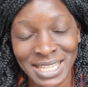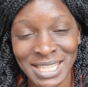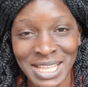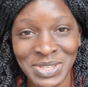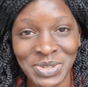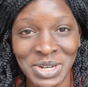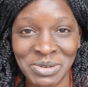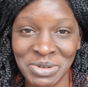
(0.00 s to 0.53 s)

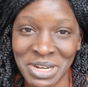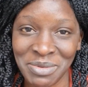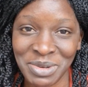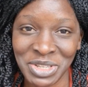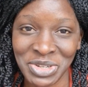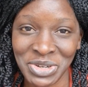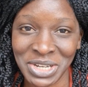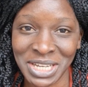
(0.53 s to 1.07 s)
That's what I'm going to be
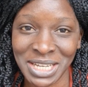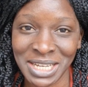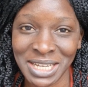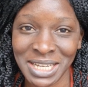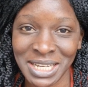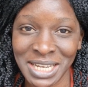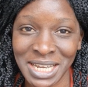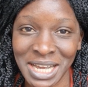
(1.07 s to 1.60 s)
talking
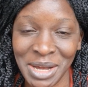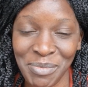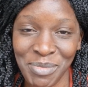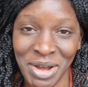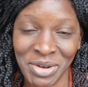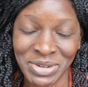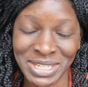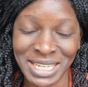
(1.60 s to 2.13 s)

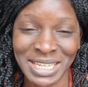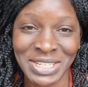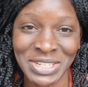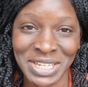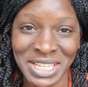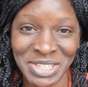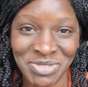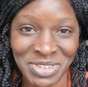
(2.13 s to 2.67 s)
about in
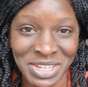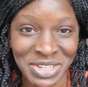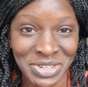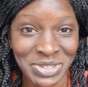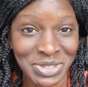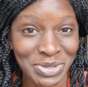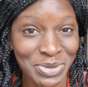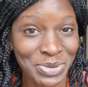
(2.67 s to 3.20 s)
today's video.
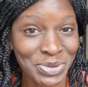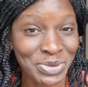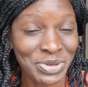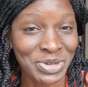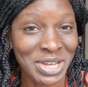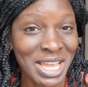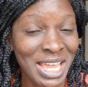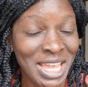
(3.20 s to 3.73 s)
So
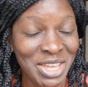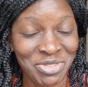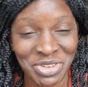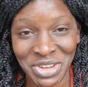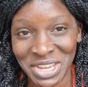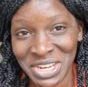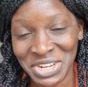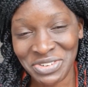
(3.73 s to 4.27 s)
if you're
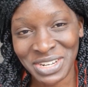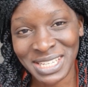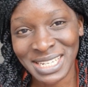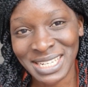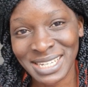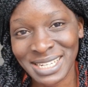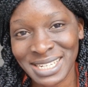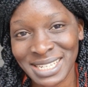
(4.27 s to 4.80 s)

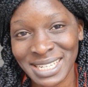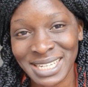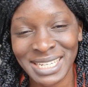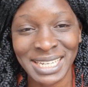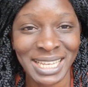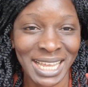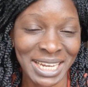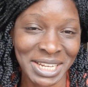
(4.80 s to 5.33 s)
interested
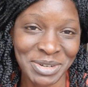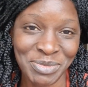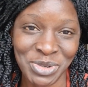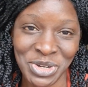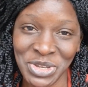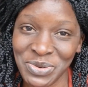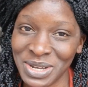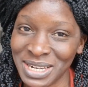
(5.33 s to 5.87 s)
in learning more,
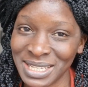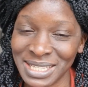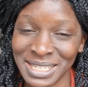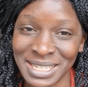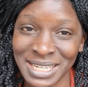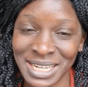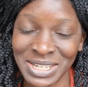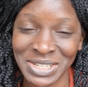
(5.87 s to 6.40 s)
you want to
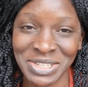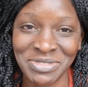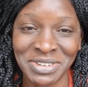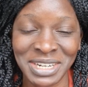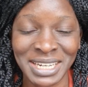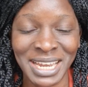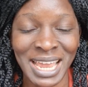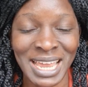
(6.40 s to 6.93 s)
stick to the
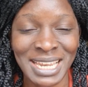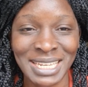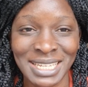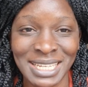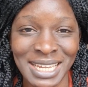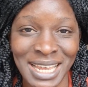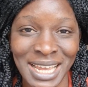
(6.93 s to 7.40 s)
very end.